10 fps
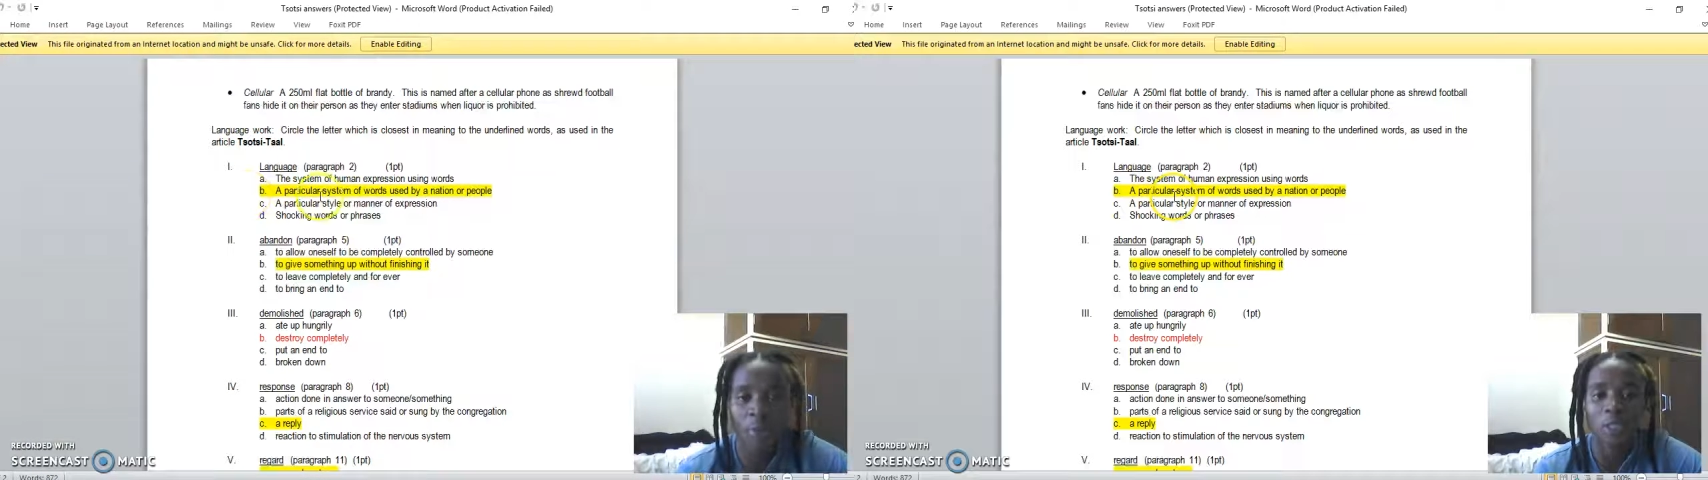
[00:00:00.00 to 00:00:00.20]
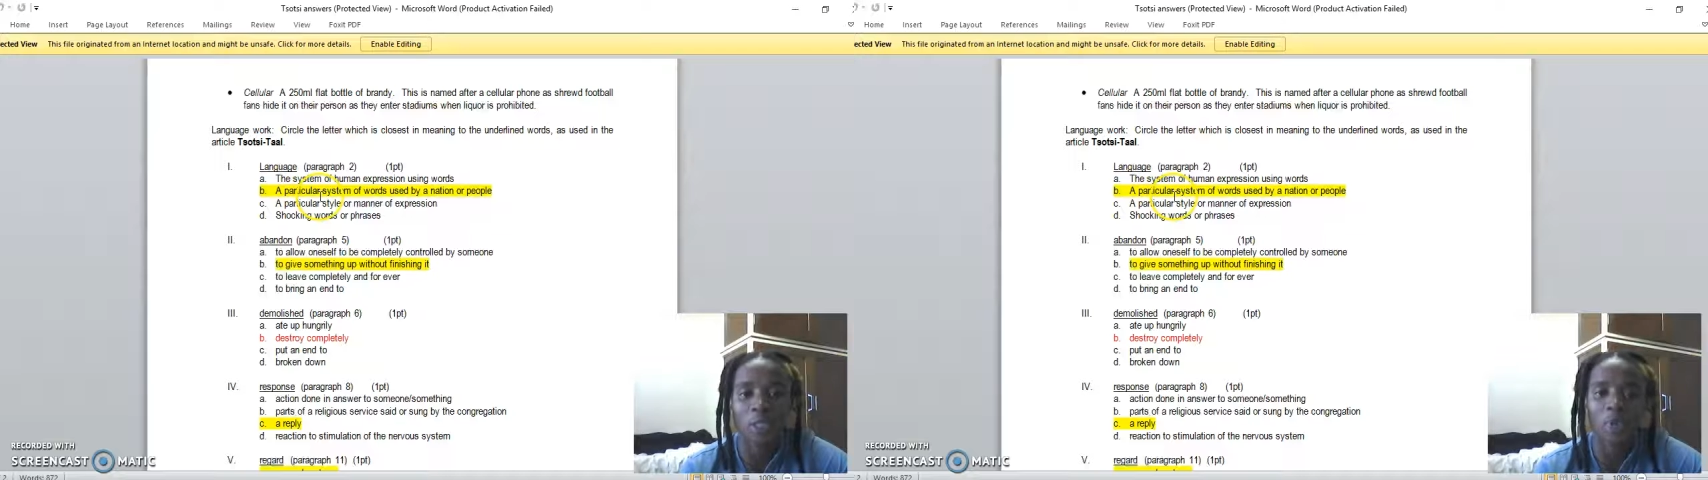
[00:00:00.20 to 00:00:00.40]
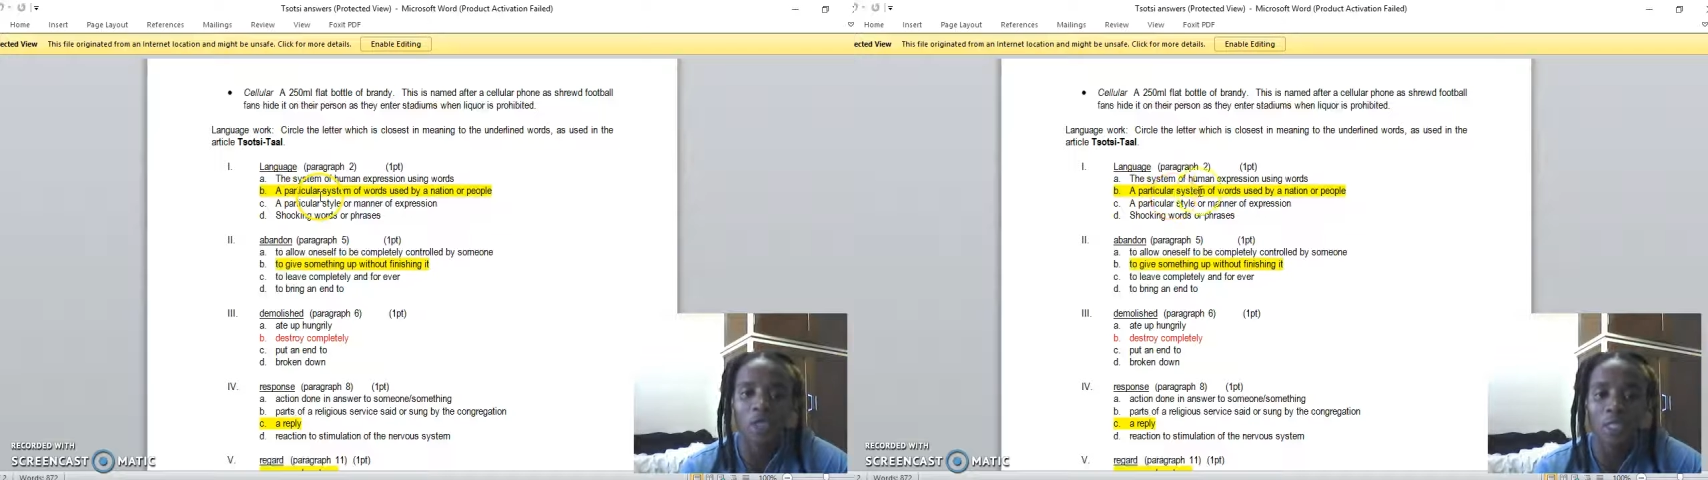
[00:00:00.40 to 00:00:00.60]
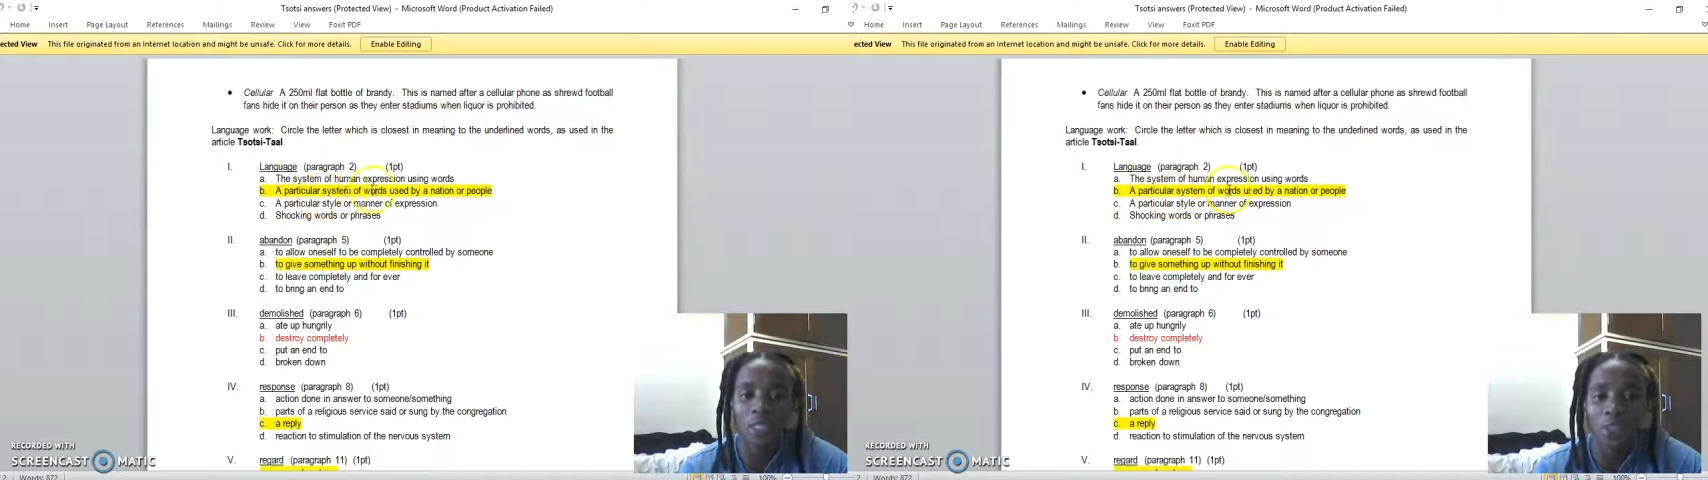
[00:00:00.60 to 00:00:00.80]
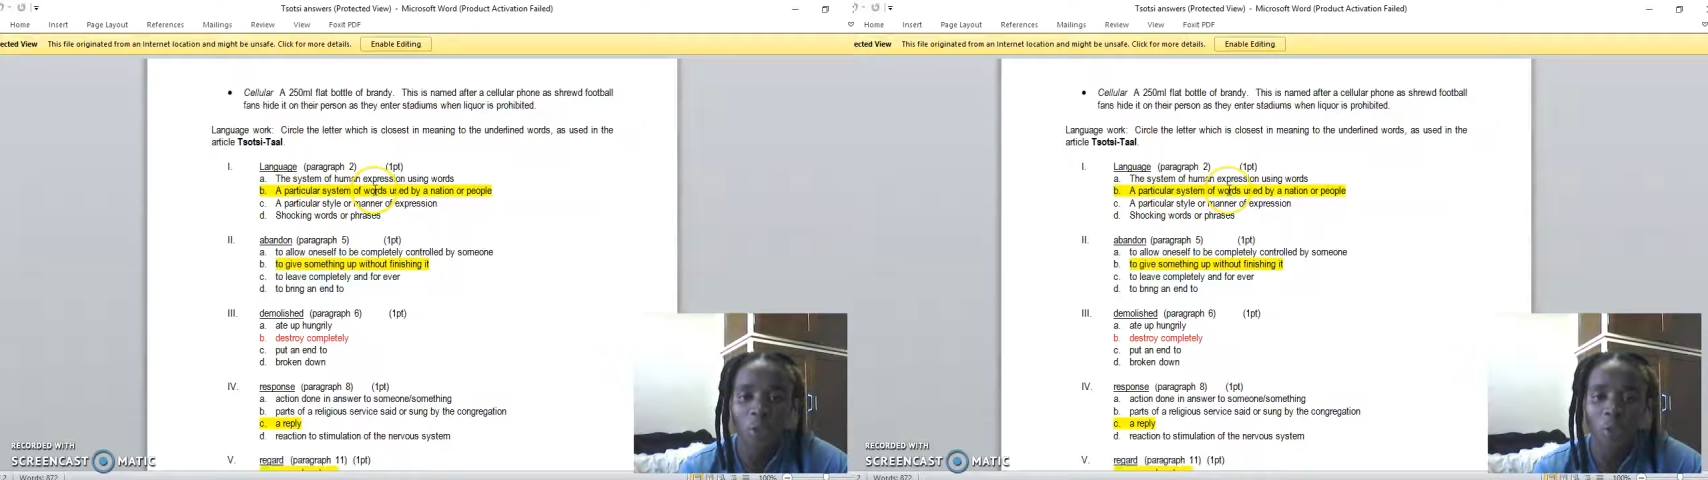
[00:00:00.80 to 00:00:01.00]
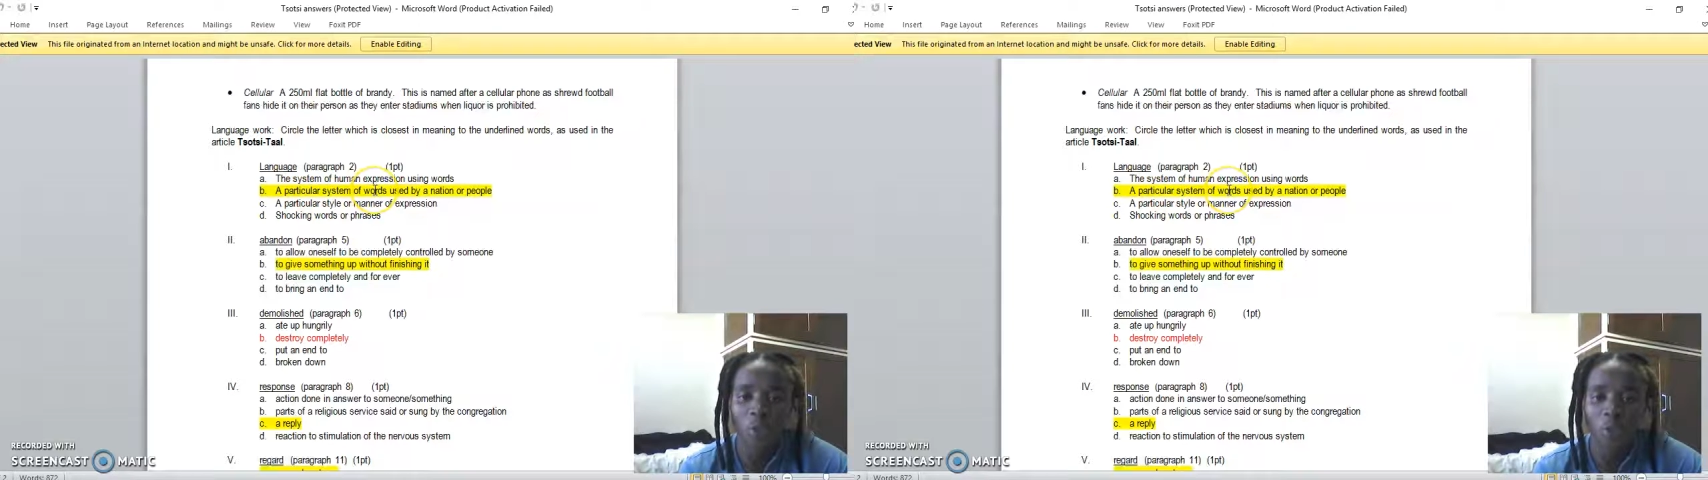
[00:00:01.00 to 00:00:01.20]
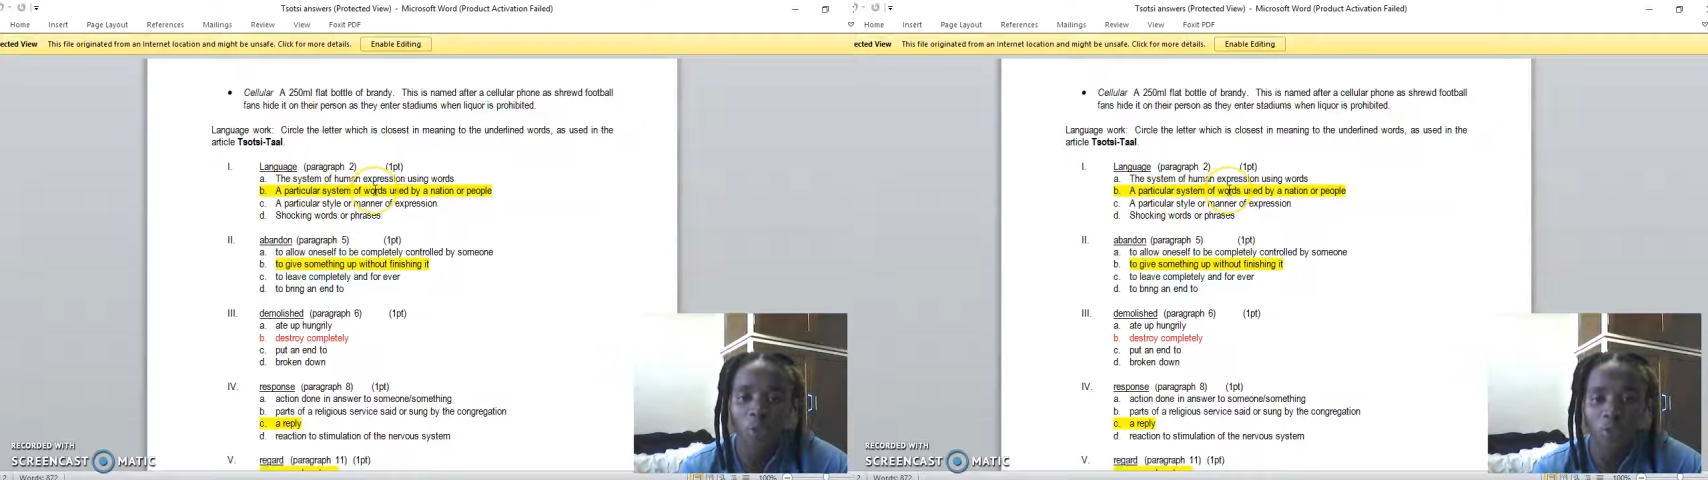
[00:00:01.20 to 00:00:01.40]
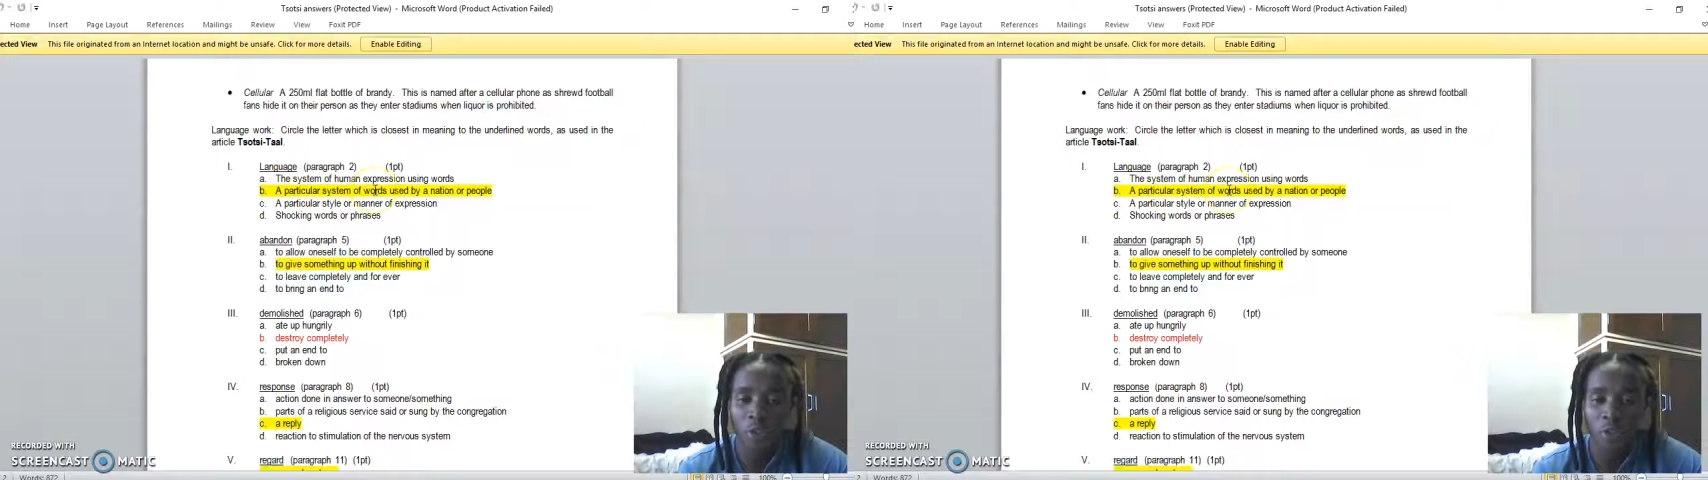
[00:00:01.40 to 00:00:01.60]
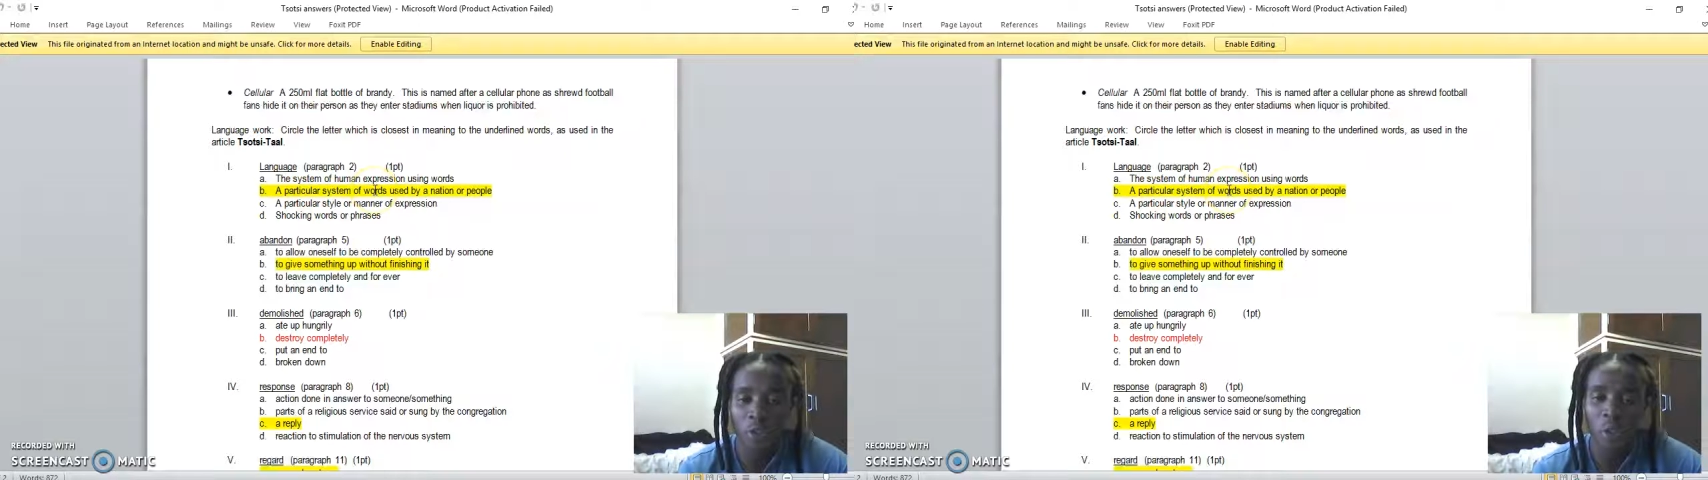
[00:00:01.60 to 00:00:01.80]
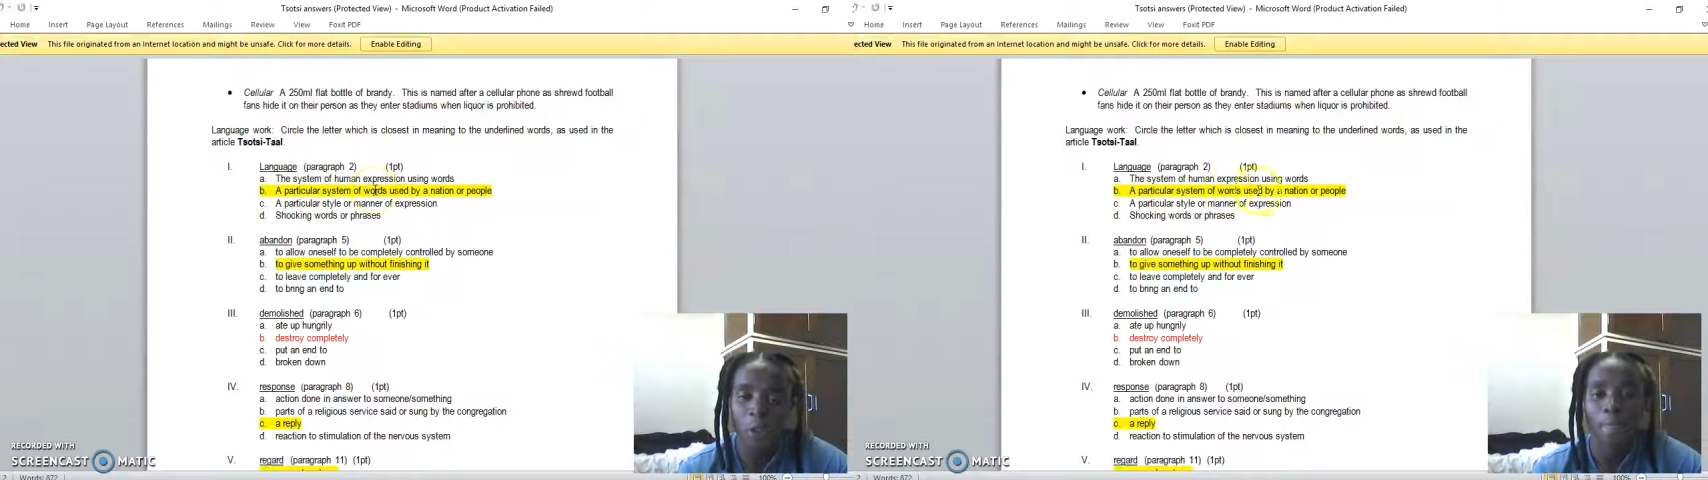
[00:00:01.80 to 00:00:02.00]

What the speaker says: particular system of words